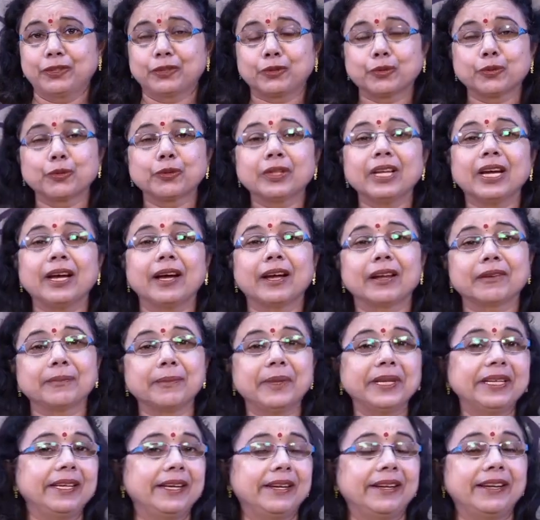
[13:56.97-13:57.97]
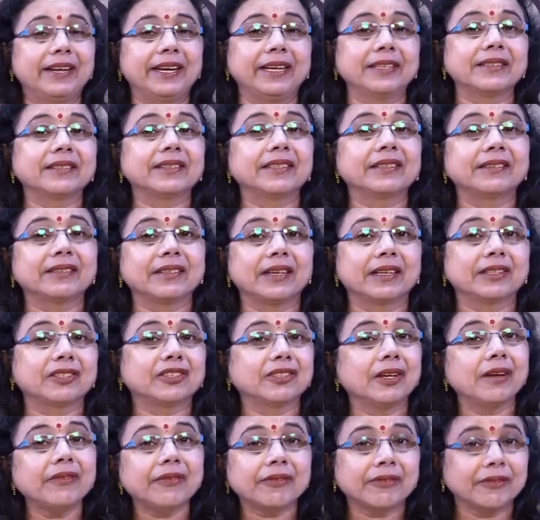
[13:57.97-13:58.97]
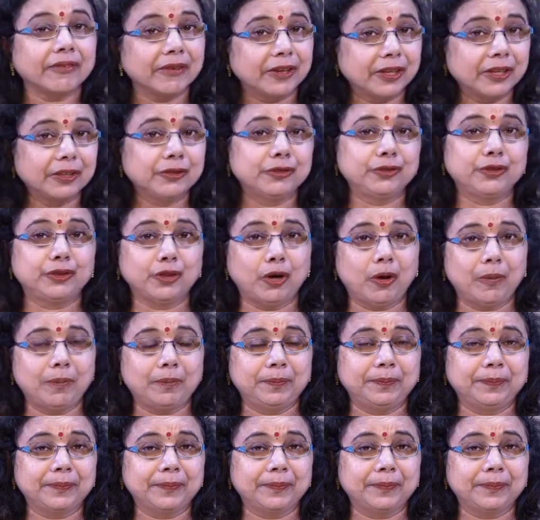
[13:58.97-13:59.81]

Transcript: to the urban areas in search of job.